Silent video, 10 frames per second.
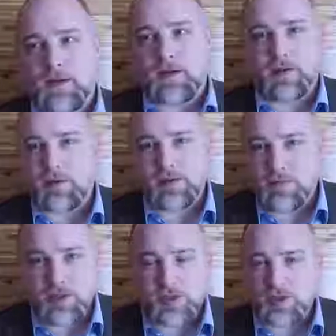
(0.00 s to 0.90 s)
isn't
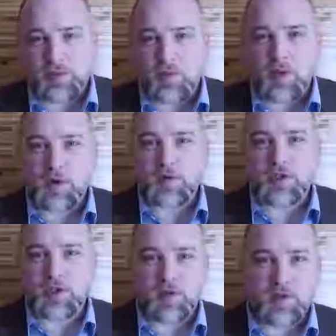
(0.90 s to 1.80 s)
missions just where we go
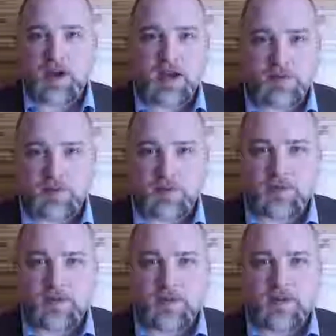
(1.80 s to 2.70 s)
share the gospel?
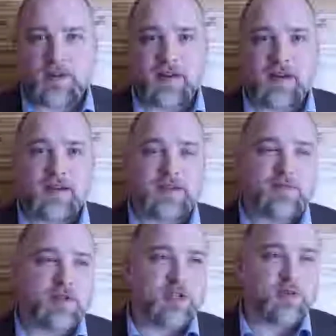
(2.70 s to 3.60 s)

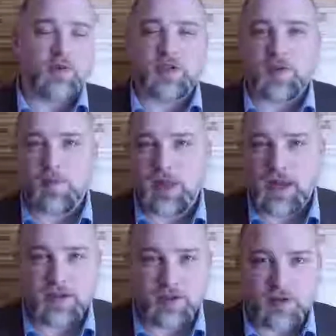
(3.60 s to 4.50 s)
Isn't missions where we just go
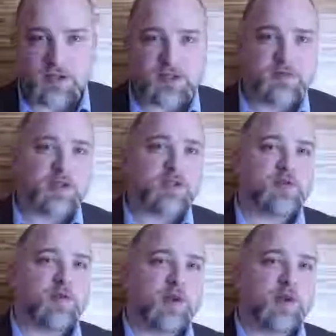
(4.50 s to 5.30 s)
plant a church? Isn't missions where